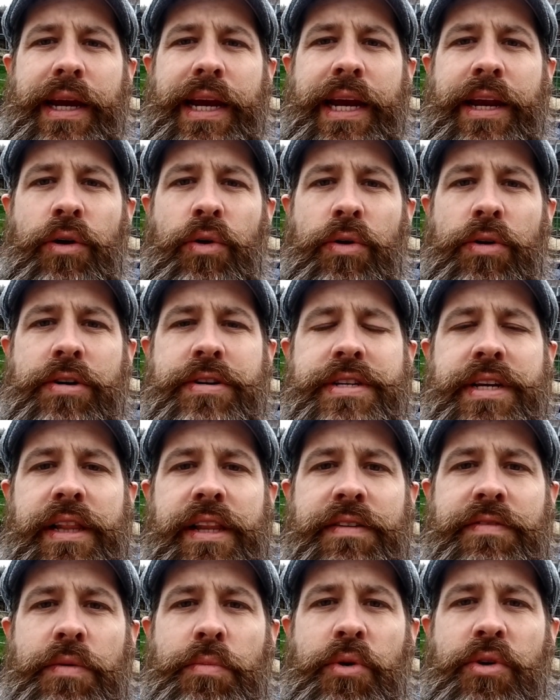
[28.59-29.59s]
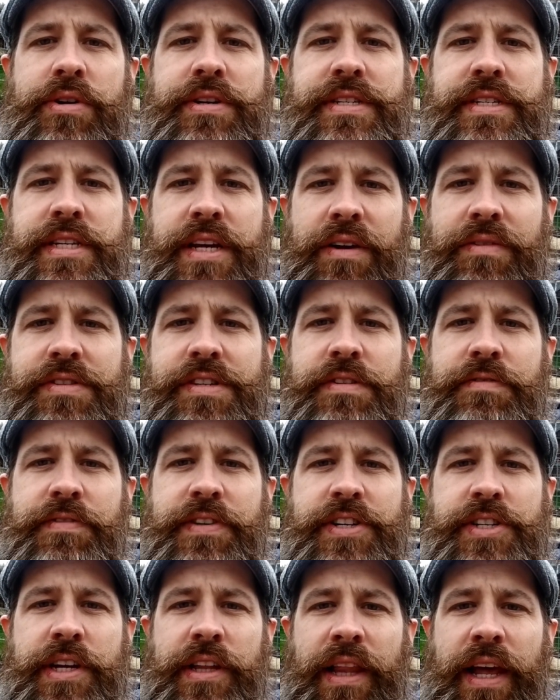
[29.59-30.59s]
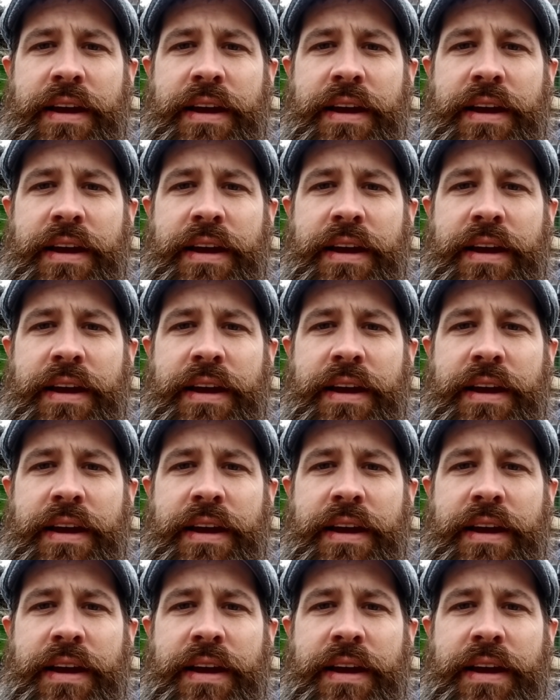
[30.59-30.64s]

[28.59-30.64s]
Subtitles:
in order to live a more self-sufficient